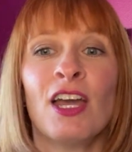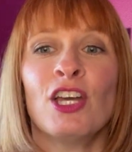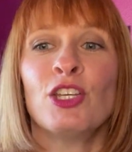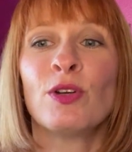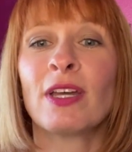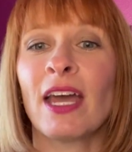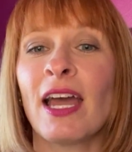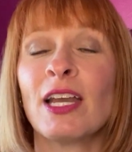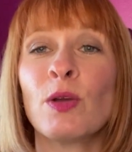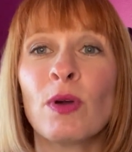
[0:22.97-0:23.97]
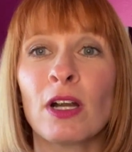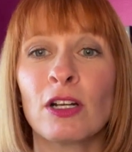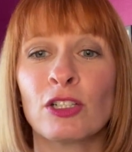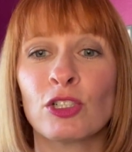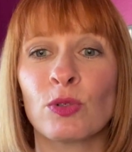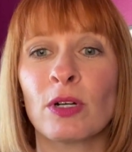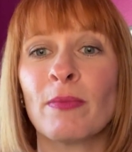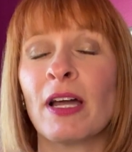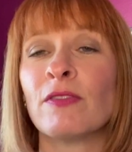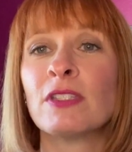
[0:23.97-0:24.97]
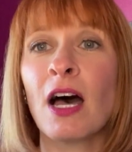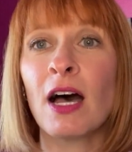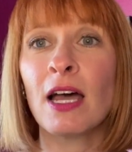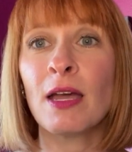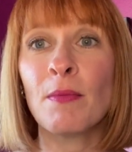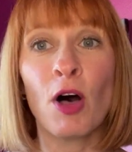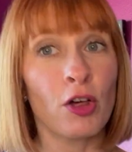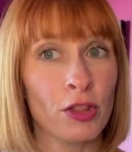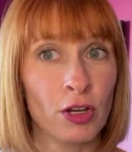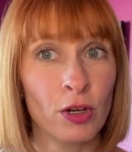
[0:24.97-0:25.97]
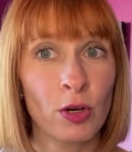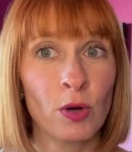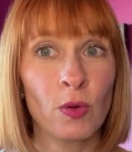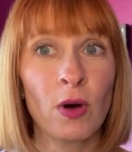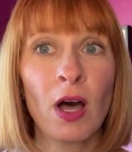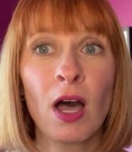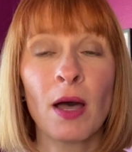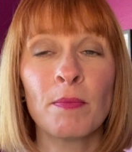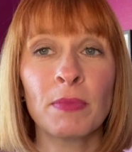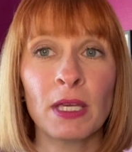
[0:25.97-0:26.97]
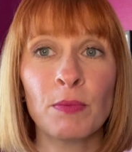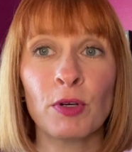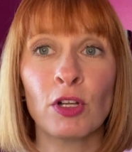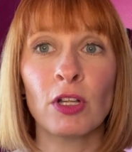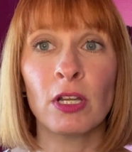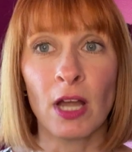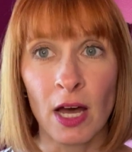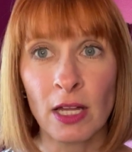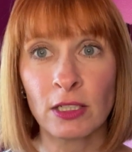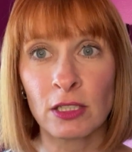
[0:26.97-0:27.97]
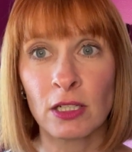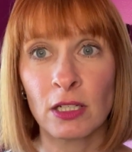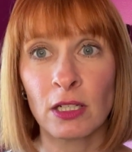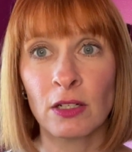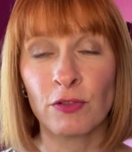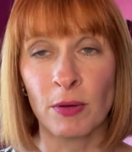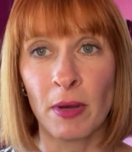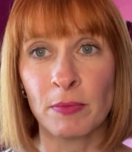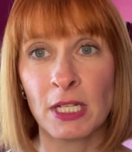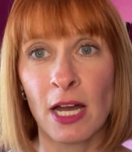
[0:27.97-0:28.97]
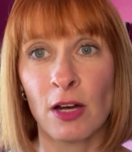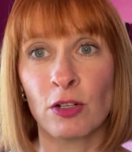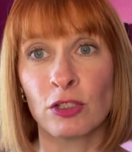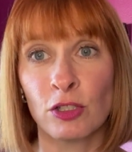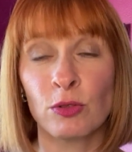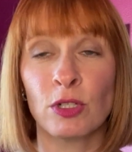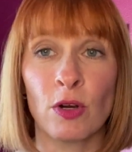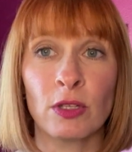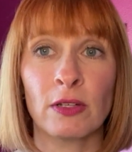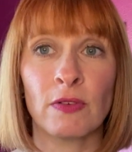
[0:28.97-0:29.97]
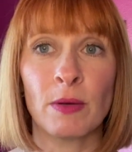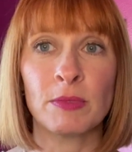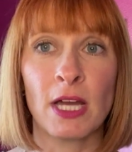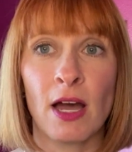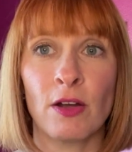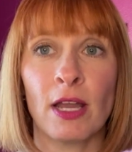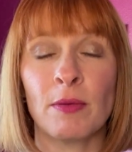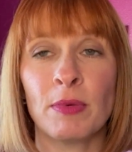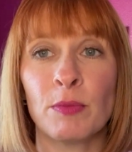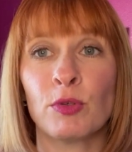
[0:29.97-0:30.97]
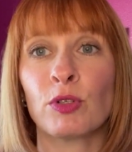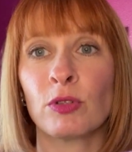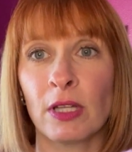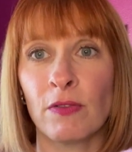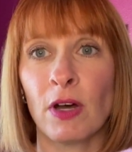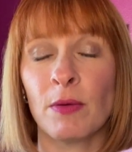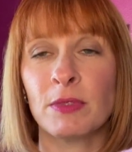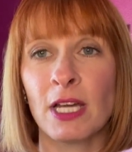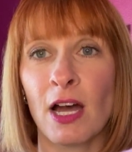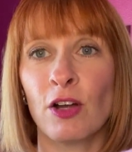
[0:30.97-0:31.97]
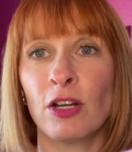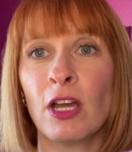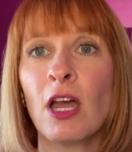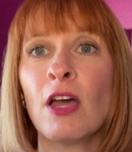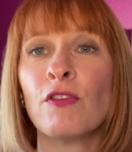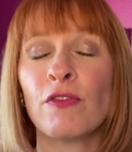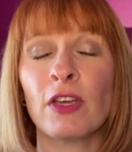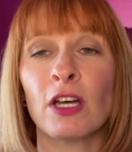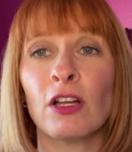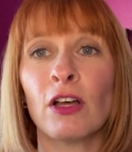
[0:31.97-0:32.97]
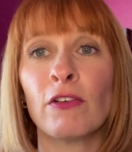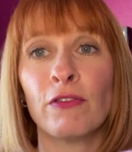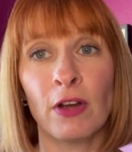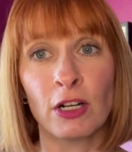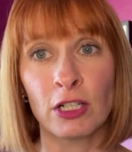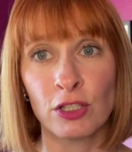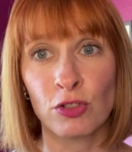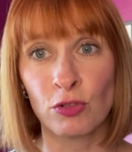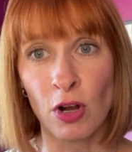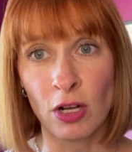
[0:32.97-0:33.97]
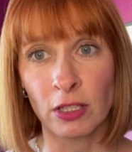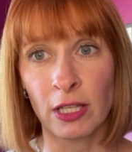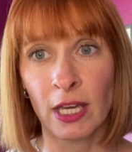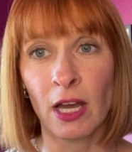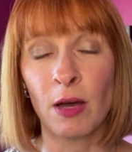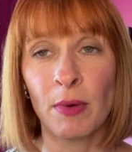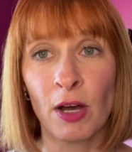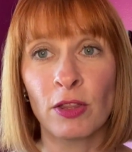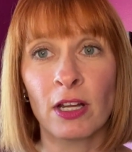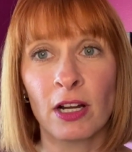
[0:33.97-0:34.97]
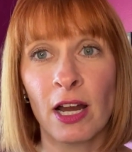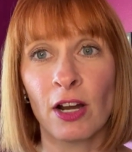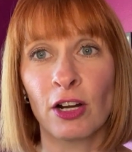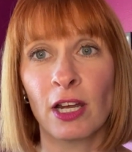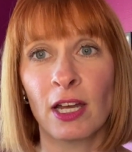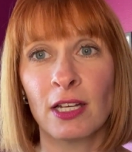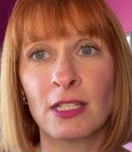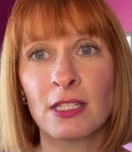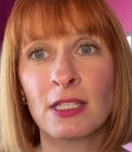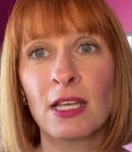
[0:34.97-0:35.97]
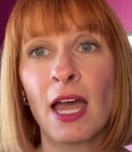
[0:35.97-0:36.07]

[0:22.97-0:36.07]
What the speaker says: You can get anywhere in a short amount of time, although people not from uptown or who don't live uptown and people who live uptown feel very strongly about their areas